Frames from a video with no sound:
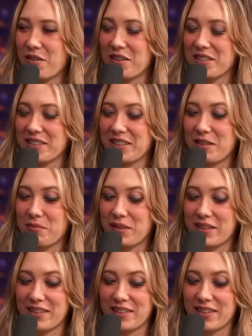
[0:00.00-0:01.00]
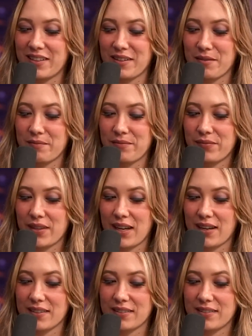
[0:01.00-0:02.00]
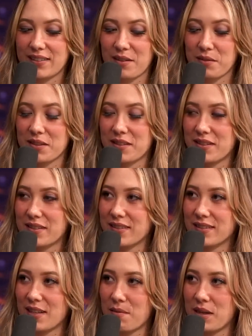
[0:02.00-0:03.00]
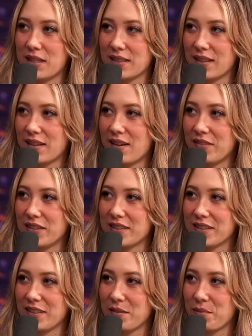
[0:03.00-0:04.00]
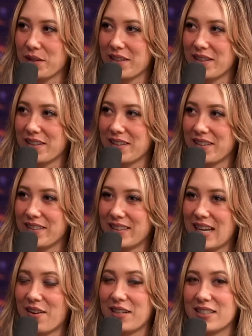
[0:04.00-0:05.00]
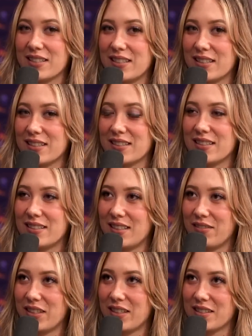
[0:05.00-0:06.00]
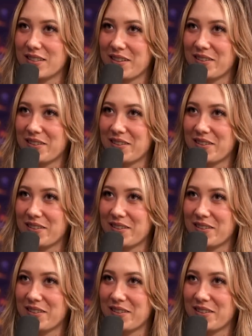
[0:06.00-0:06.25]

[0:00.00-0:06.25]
and fall asleep. And um, yeah, that was amazing, obviously. But uh, now he's addicted to T V.